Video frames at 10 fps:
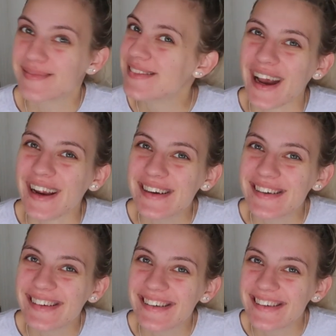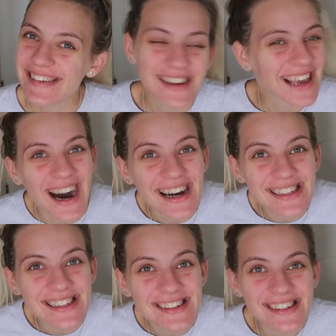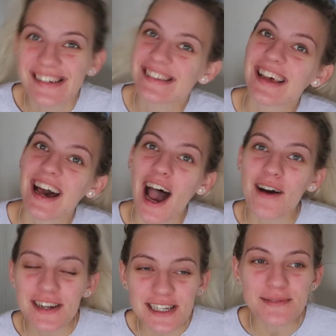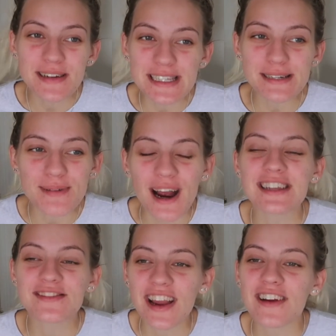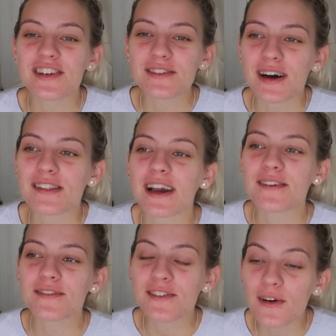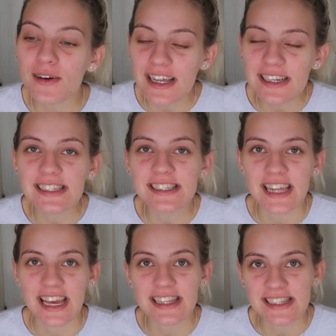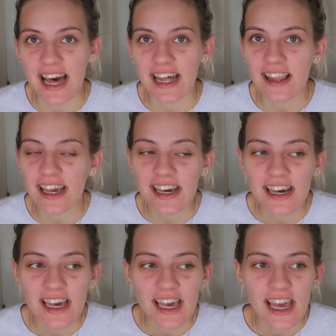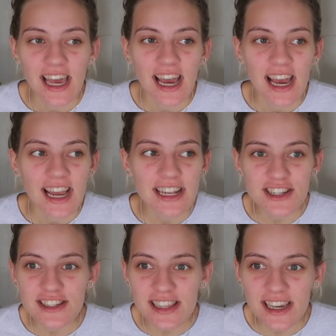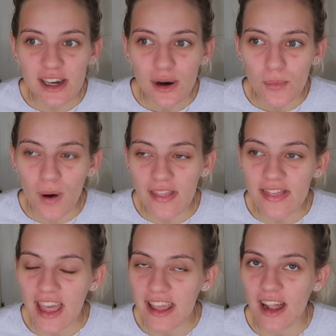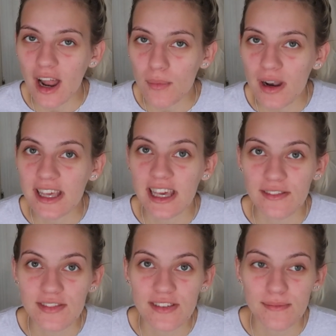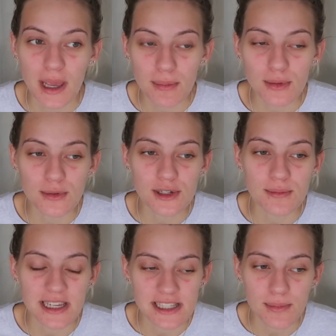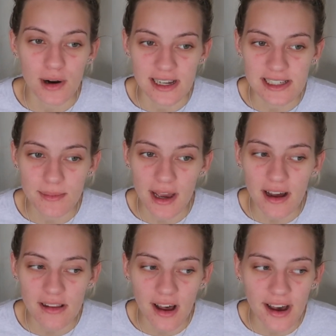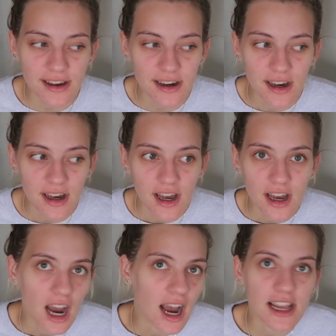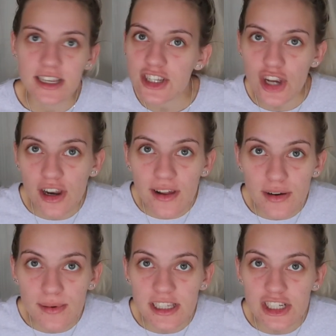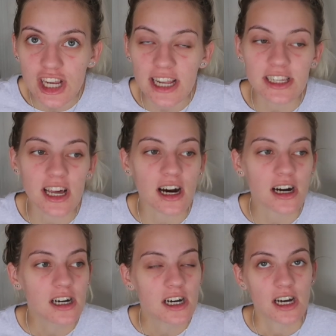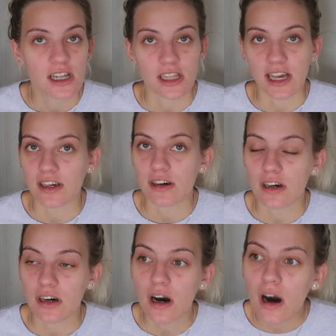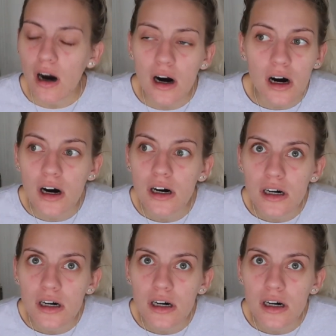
no, you can't because I want it to be a surprise for everyone like no one understands that like it's just like one thing that I want to give people to be surprised about like I showed everyone the gender like oh,